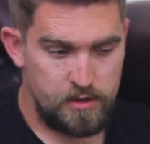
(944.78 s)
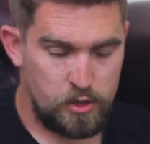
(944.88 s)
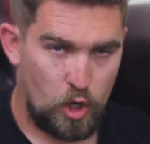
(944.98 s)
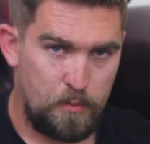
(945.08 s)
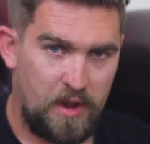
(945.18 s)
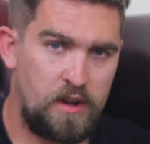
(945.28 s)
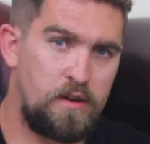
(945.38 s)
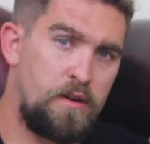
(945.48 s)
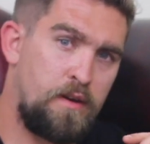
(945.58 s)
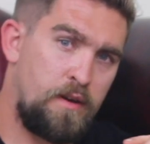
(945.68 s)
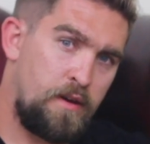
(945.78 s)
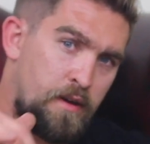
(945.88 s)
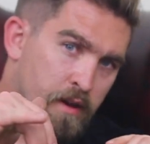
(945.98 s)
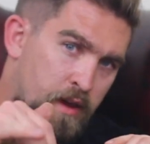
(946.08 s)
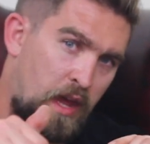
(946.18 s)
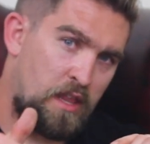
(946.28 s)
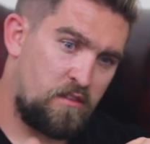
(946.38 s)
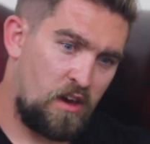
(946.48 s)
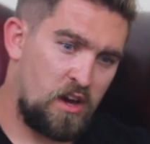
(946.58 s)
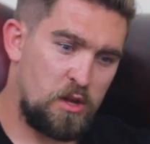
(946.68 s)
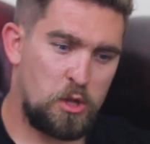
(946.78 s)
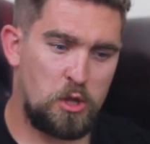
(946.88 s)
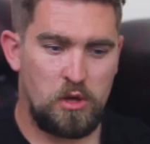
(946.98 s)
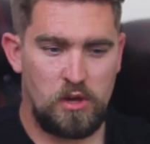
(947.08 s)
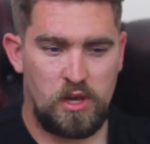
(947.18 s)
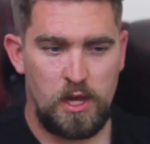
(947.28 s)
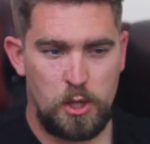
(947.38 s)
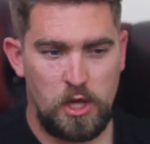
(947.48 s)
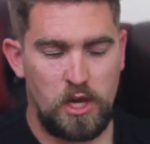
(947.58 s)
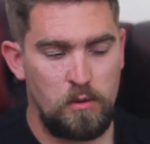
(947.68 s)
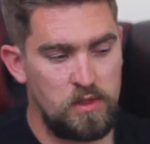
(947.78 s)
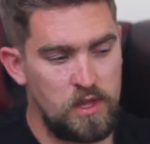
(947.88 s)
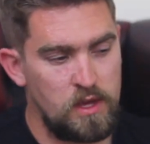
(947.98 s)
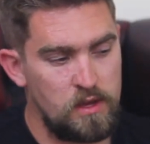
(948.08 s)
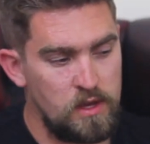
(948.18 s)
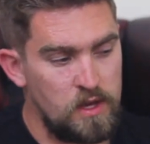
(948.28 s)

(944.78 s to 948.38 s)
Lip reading: comment, get in touch, get jiggy with it.